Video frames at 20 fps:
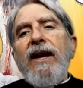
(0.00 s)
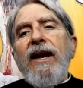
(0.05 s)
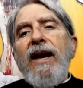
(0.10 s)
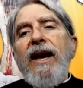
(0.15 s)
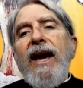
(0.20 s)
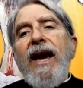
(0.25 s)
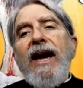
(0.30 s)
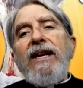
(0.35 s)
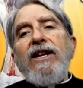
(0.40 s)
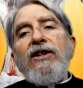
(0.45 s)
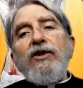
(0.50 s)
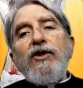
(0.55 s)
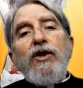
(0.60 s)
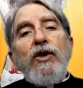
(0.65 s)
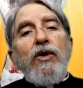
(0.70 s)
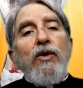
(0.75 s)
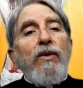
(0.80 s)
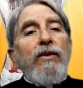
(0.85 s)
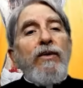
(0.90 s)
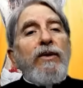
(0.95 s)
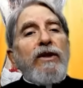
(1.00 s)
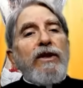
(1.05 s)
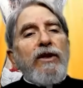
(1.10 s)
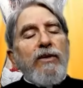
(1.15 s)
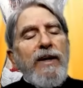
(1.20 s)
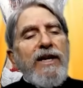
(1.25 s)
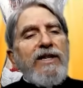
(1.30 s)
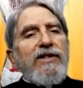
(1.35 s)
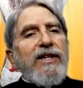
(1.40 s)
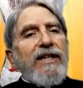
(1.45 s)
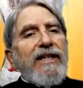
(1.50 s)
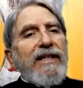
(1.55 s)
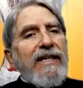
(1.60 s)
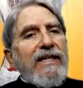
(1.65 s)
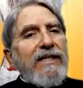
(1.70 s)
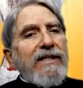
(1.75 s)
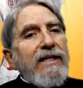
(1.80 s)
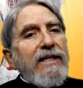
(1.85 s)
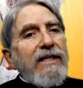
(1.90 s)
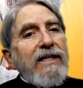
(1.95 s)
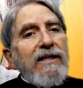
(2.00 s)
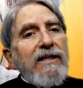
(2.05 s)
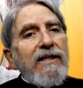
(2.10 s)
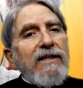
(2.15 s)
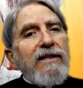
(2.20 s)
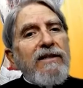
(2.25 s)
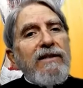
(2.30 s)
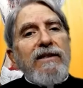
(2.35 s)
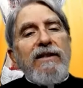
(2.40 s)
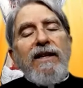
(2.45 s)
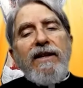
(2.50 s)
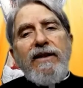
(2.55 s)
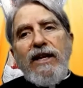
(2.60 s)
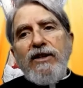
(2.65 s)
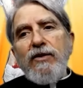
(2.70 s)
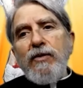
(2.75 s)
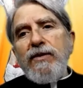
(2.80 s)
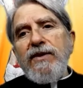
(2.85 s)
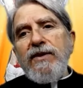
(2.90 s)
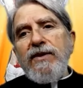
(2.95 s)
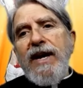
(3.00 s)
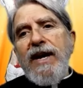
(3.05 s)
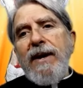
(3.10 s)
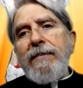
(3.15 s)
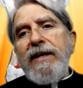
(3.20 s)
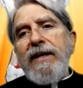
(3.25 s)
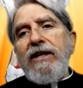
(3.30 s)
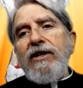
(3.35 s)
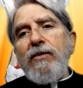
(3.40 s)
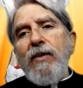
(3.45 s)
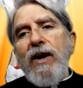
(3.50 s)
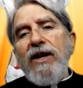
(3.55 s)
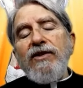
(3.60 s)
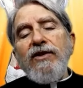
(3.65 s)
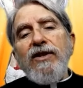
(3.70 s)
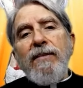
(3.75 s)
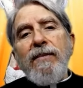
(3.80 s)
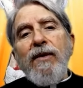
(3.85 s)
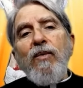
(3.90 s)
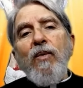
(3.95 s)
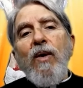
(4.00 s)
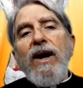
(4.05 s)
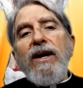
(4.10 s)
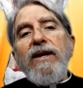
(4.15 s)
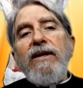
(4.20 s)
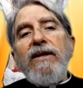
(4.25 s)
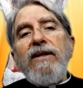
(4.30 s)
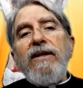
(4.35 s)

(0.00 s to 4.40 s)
And as you, Luisa, listened, and that's what's happening to us, number one,